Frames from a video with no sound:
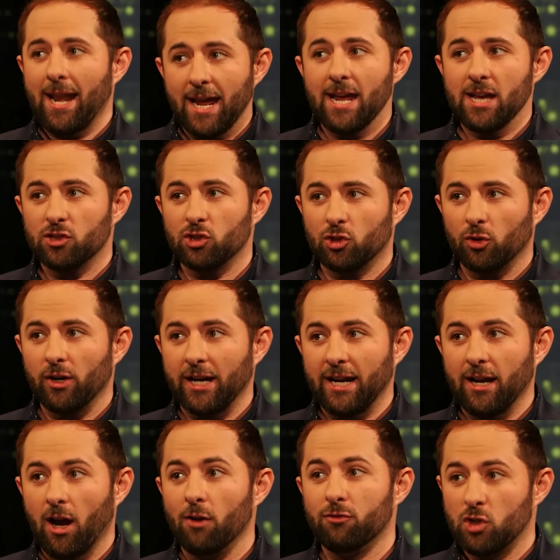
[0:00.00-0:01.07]
a
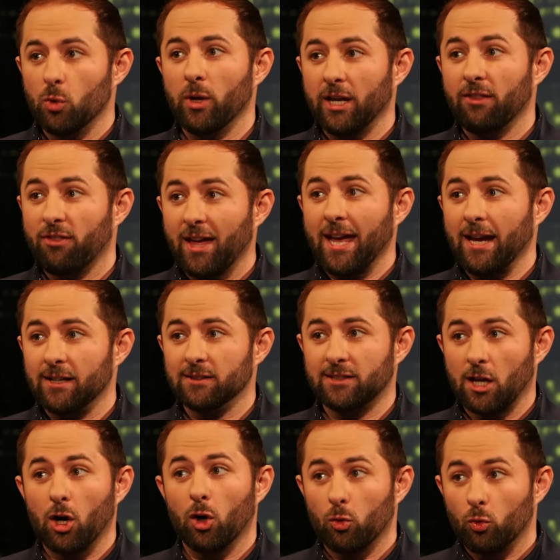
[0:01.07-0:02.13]
history of doing things
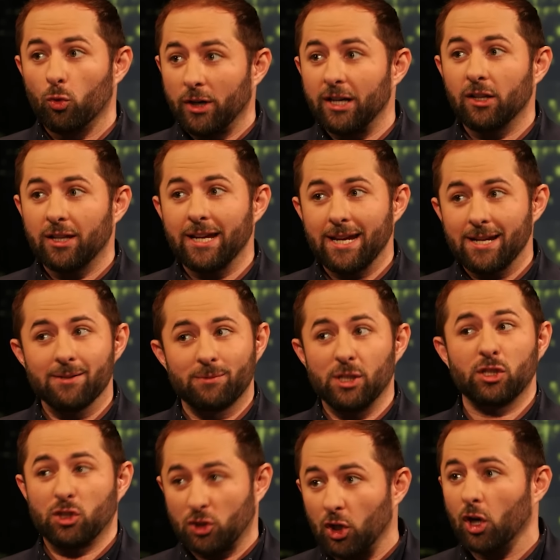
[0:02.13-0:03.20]
that are really
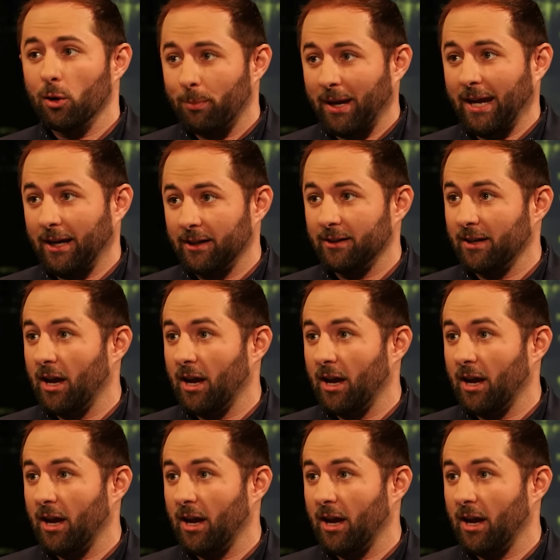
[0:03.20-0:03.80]
disturbing,